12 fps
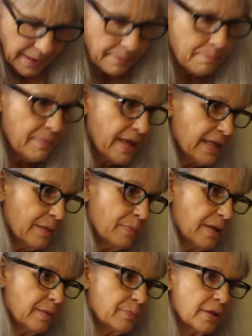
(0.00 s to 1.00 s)
Many
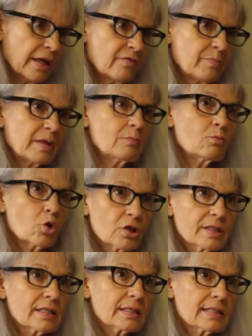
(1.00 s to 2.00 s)
people have been more
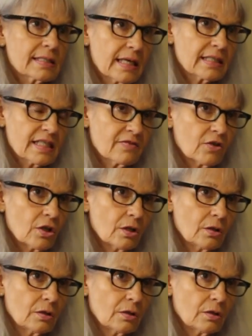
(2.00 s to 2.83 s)
successful